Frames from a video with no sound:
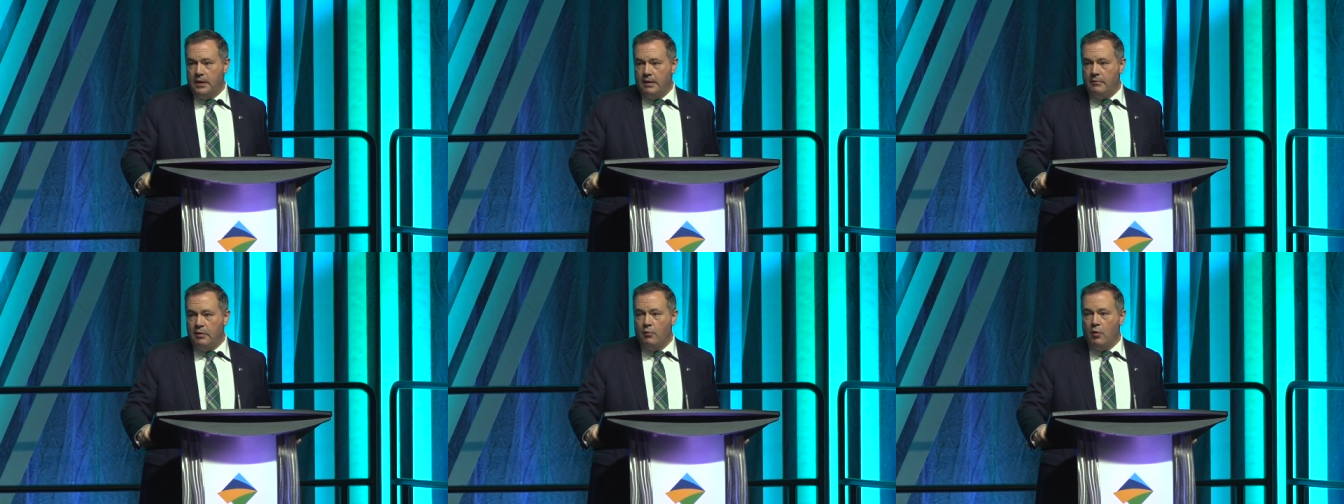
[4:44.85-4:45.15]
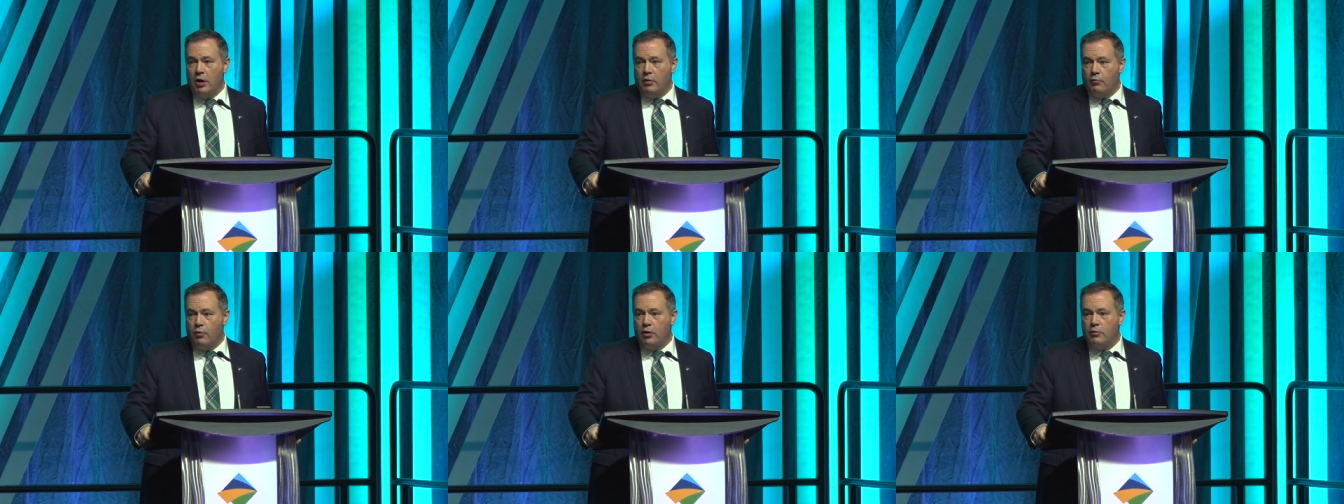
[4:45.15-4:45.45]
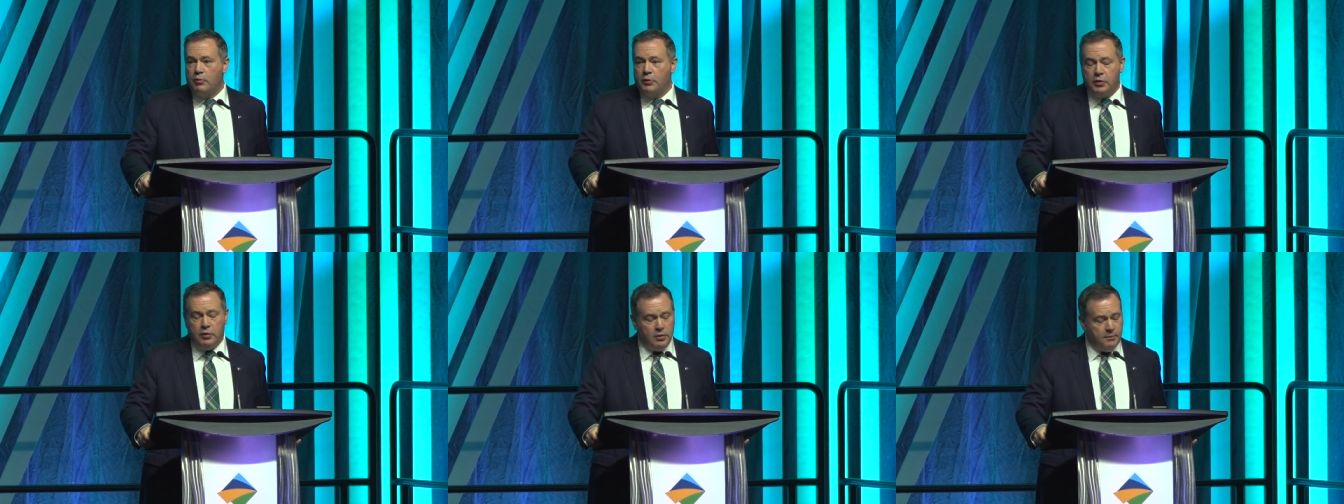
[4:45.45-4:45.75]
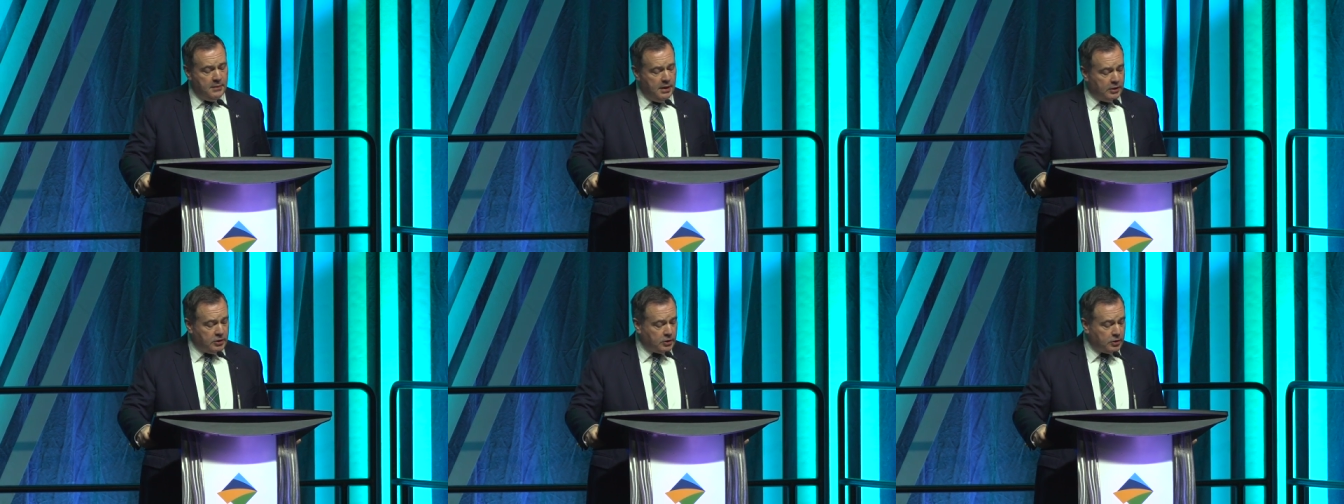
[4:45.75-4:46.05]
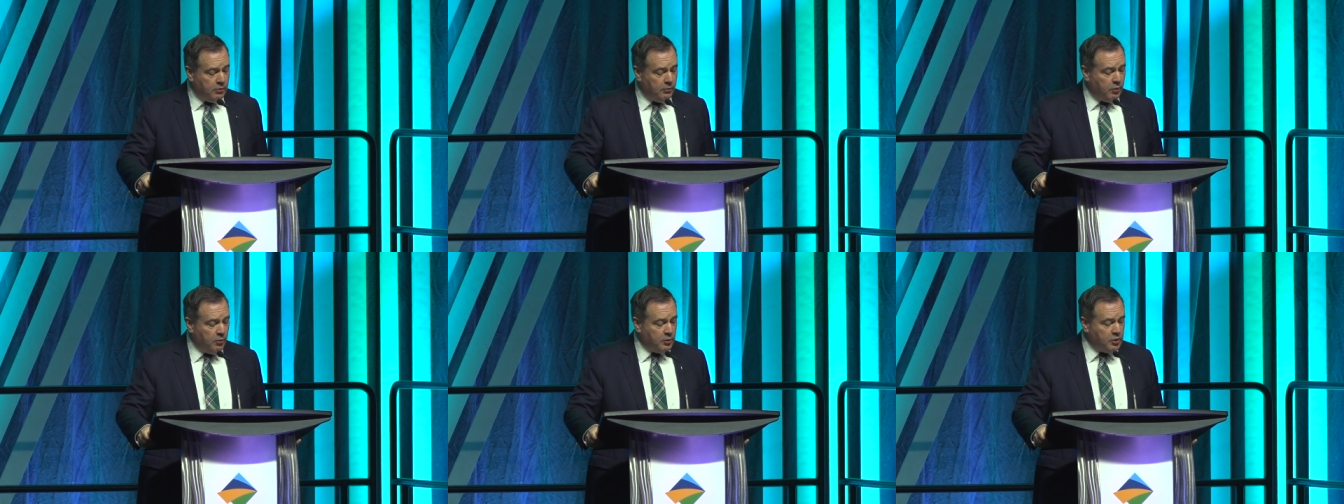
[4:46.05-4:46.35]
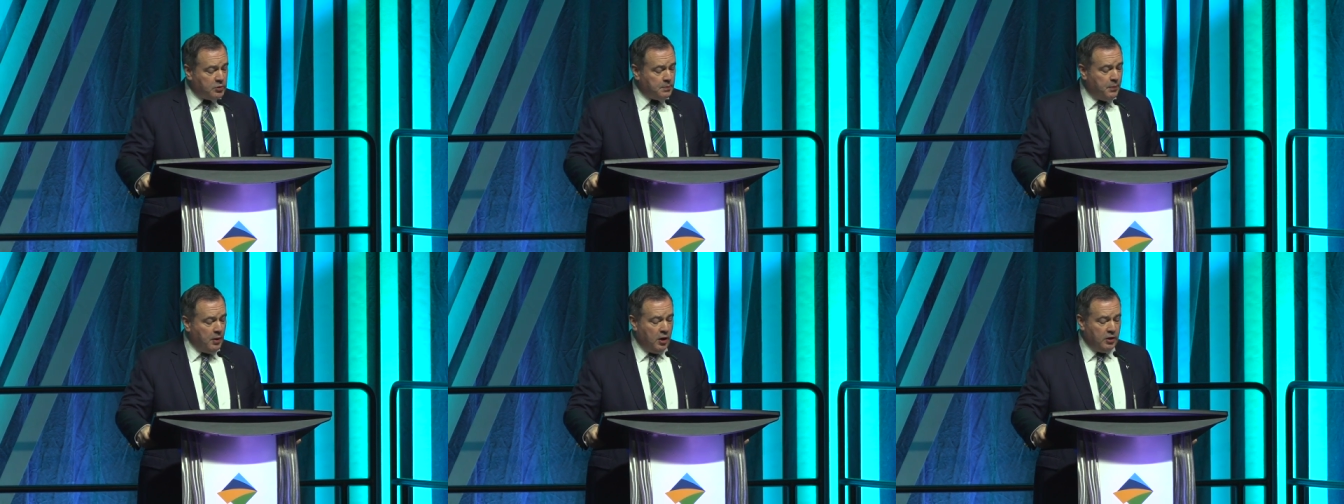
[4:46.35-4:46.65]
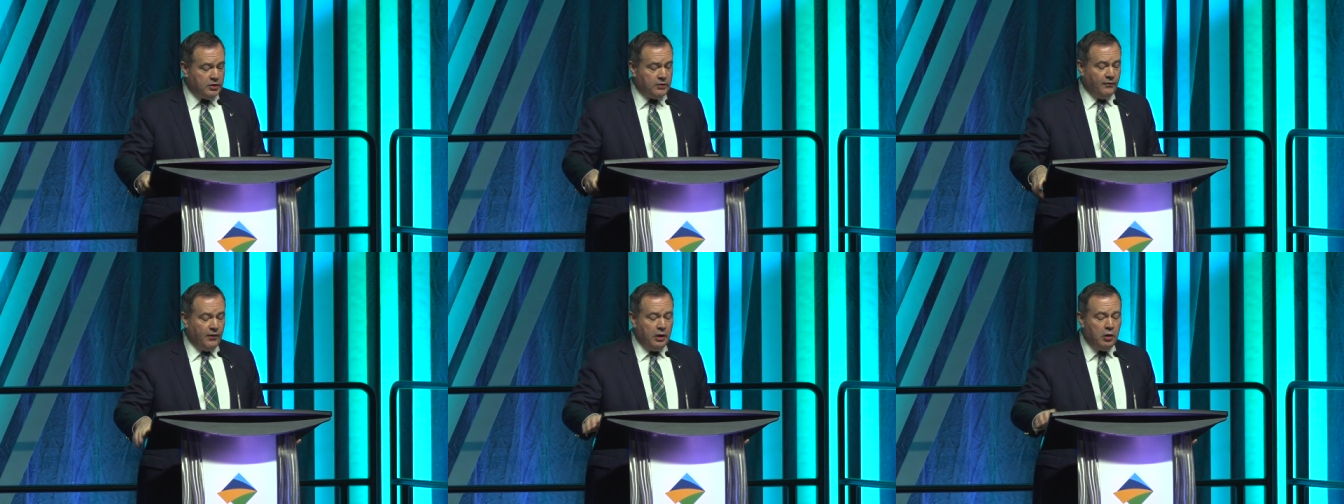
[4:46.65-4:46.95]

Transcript: We want to work with you to make sure we're responsive.